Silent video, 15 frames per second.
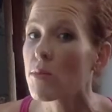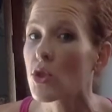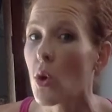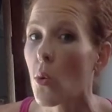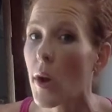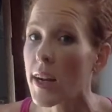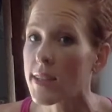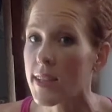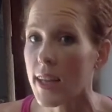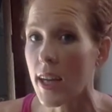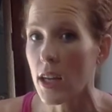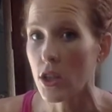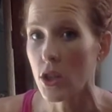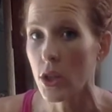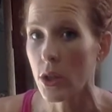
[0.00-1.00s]
So what is it
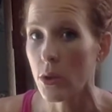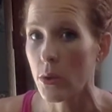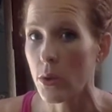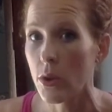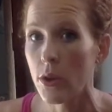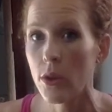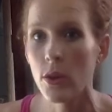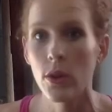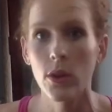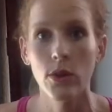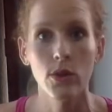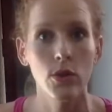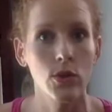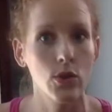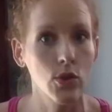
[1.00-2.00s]
going to do?
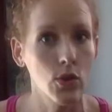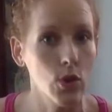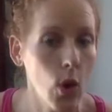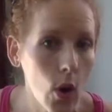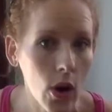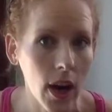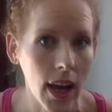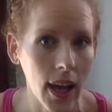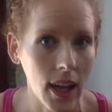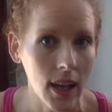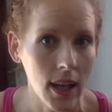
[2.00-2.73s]
Store it.